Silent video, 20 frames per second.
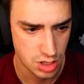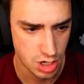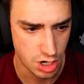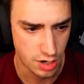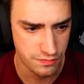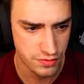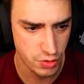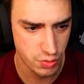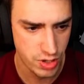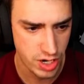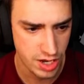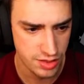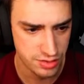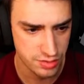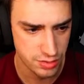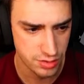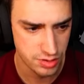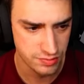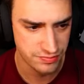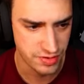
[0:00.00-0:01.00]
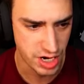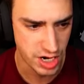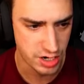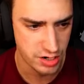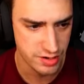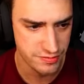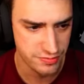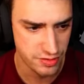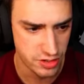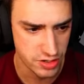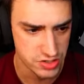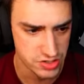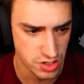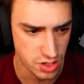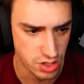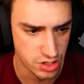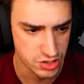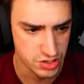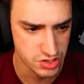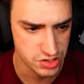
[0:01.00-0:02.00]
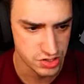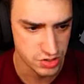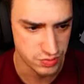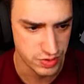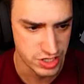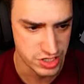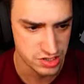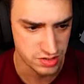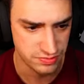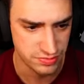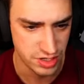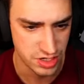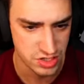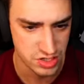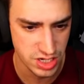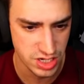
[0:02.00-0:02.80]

Carve your way through the fiery furnace arches to reach the finish